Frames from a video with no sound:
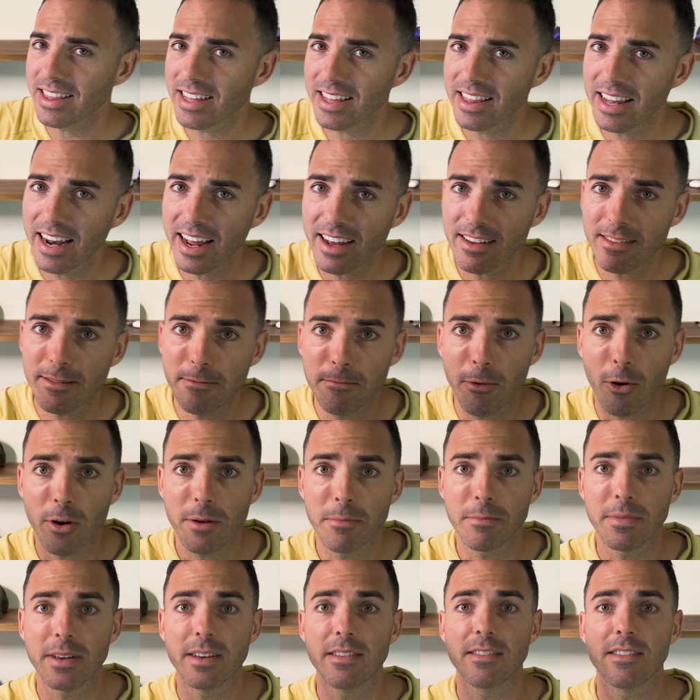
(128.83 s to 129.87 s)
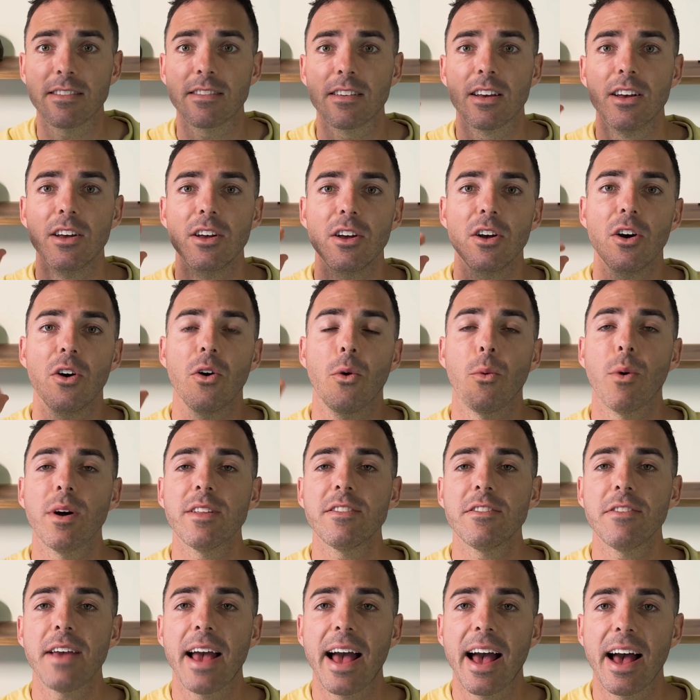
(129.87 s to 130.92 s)
then the next important piece is
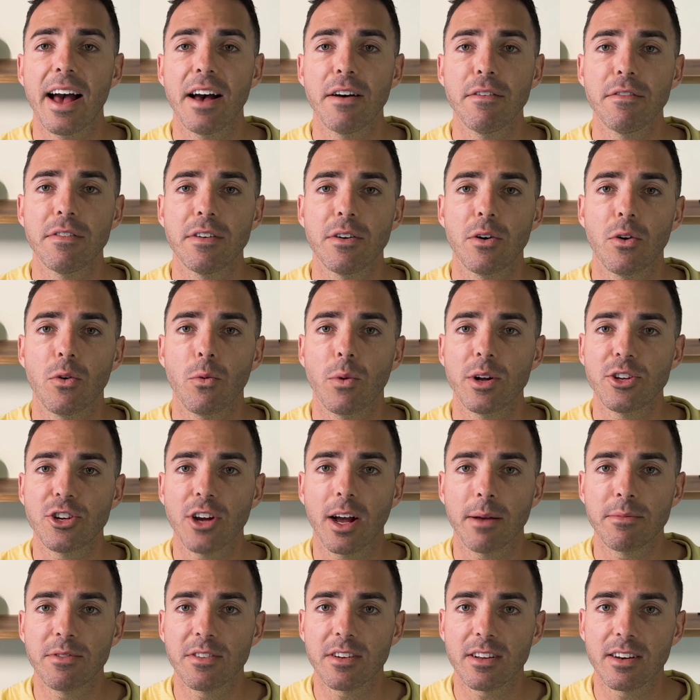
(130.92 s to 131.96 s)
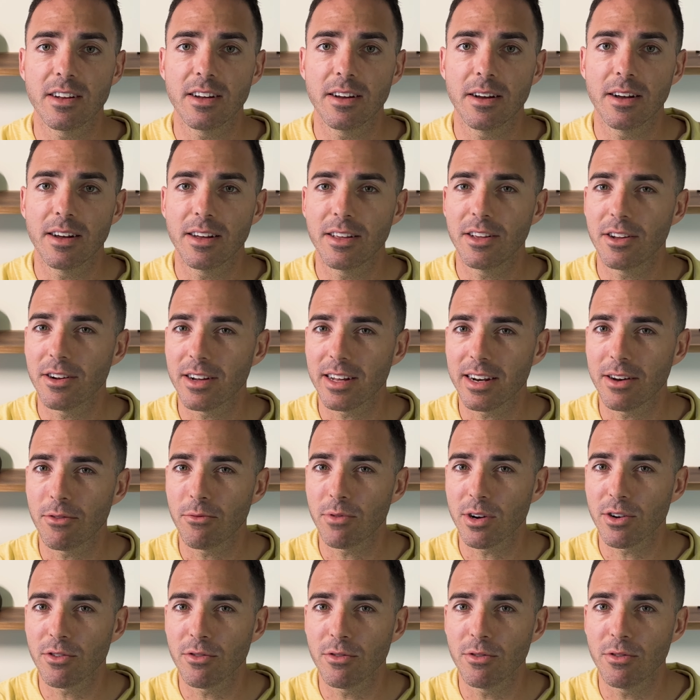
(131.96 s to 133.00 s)
once you have what jobs you're gonna you're gonna
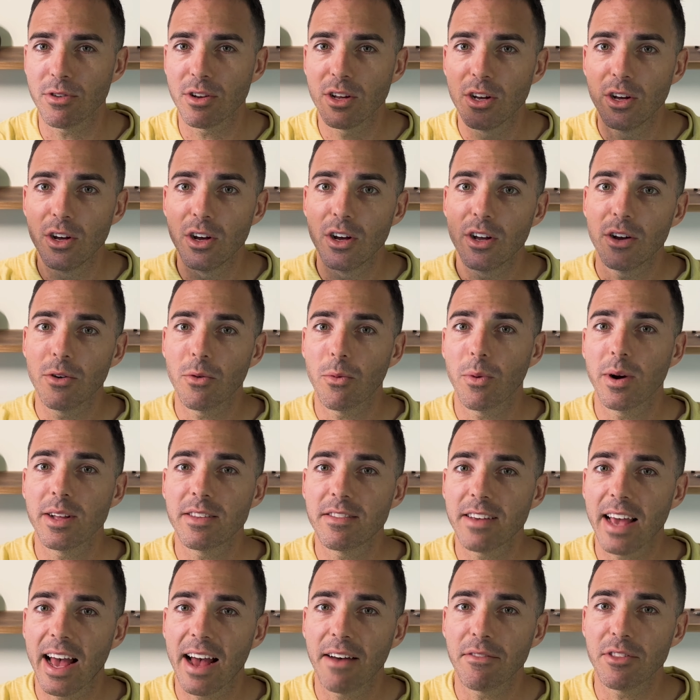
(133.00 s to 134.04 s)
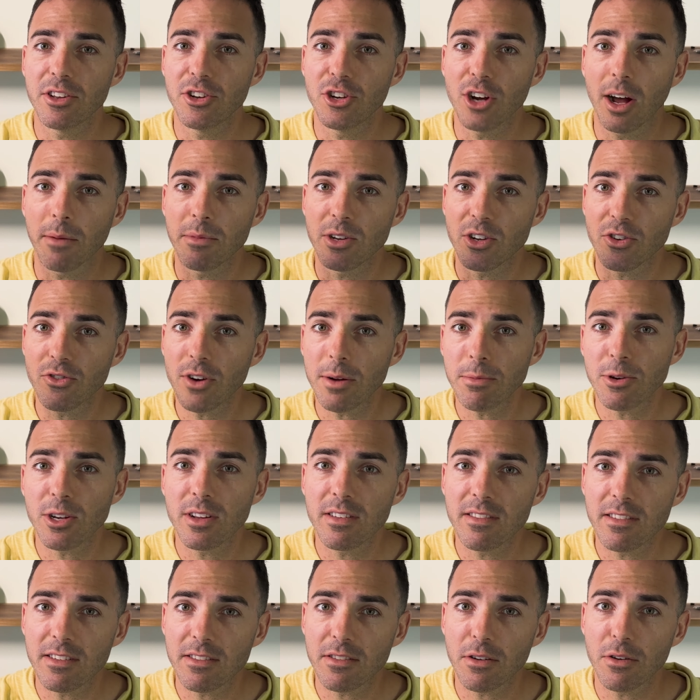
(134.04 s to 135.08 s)
recruit, once you have the job
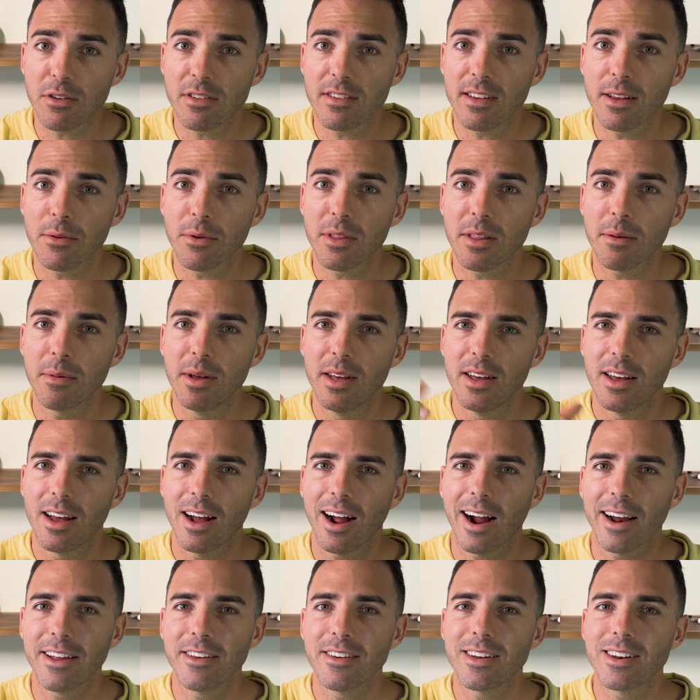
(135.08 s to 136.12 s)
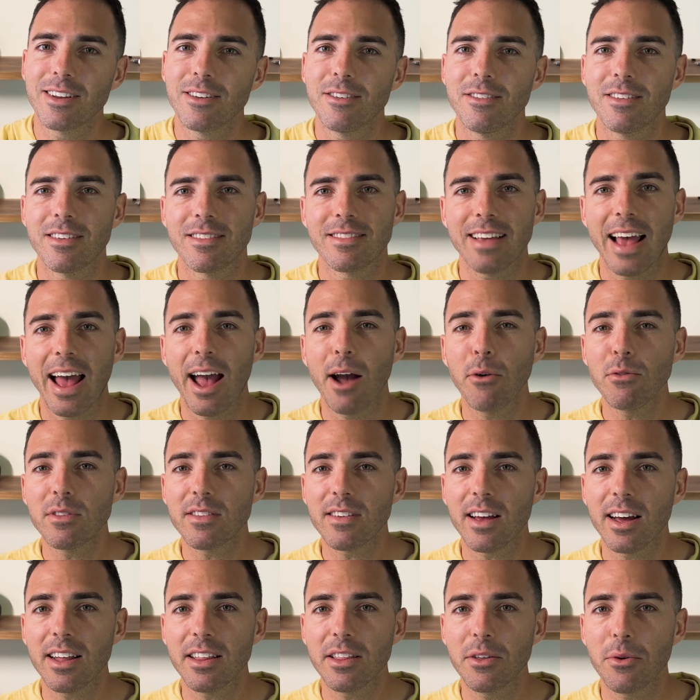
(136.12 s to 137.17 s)
descriptions associated with them, are you gonna do this
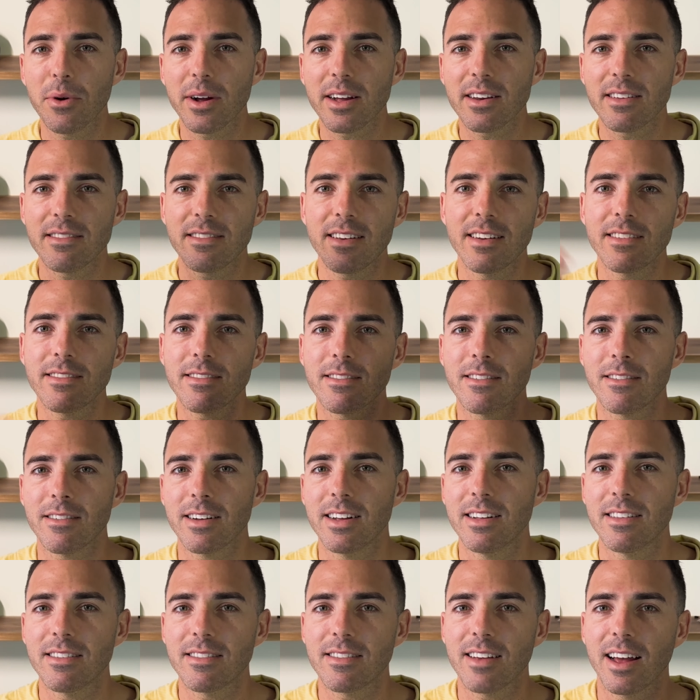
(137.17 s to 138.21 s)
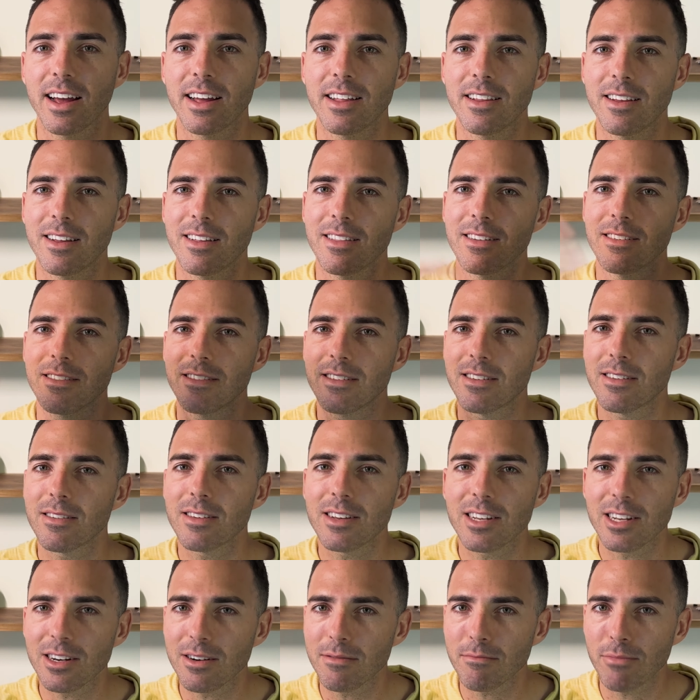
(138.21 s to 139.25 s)
outside of the organization or inside? There's
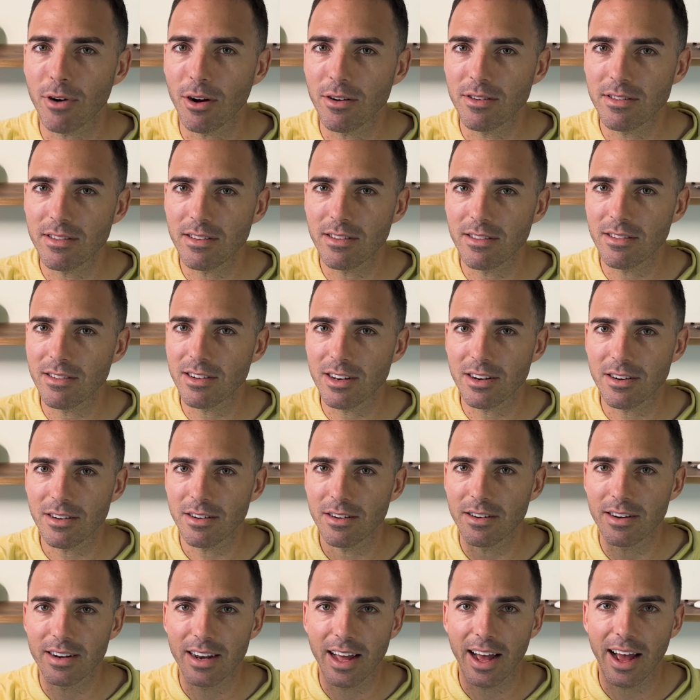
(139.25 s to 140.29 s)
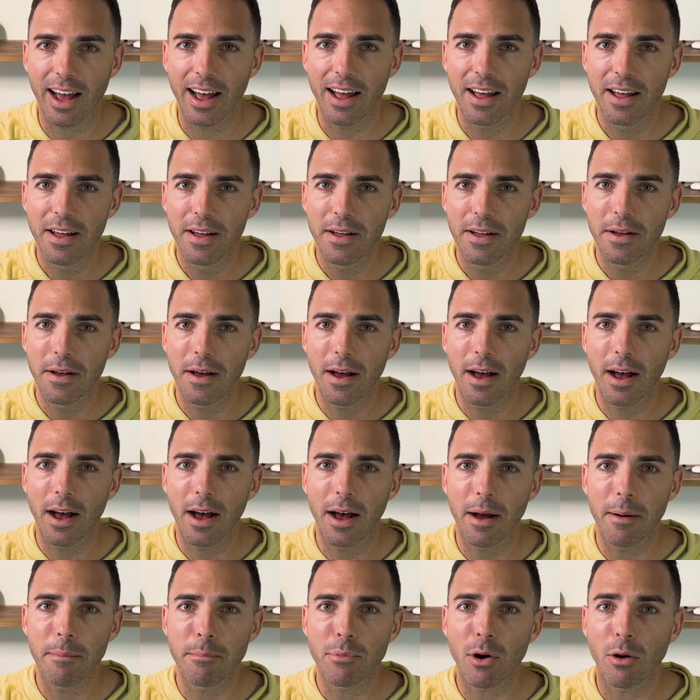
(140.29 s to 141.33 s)
certain pros, there's certain uh,
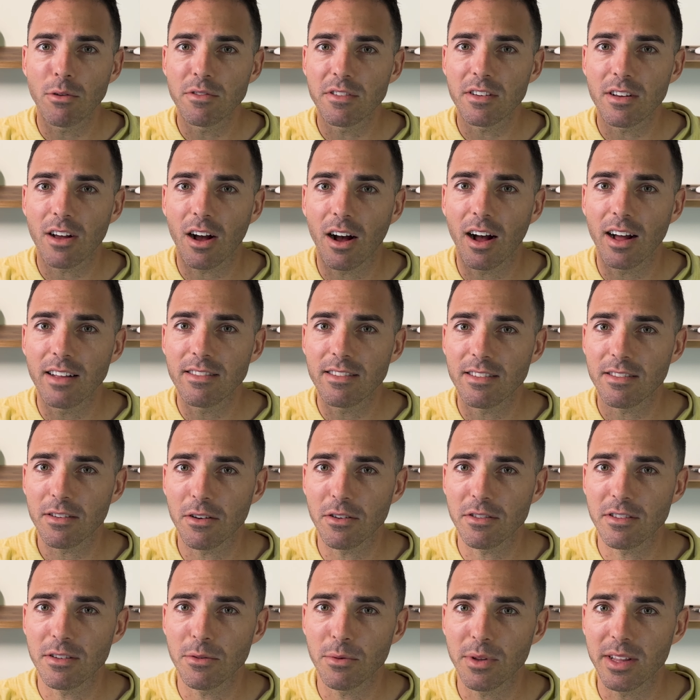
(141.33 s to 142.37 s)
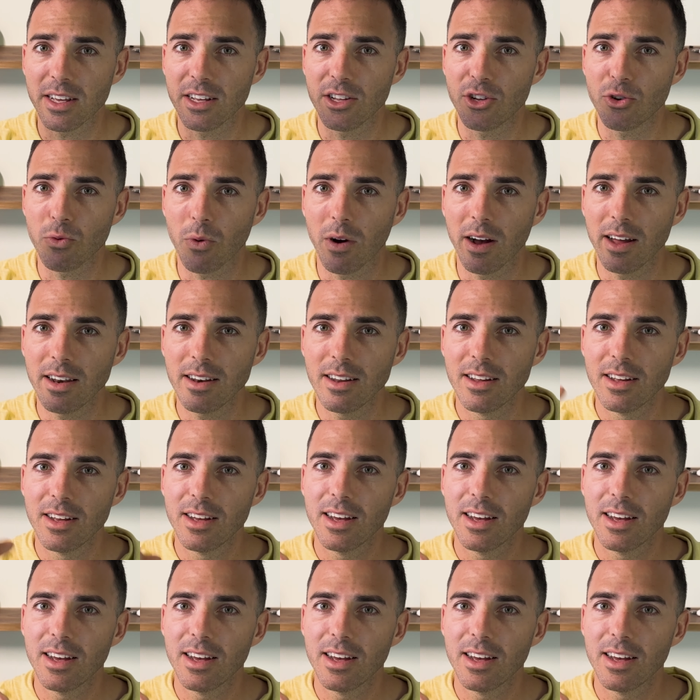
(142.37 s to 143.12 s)
uh, pros and cons associated with each one.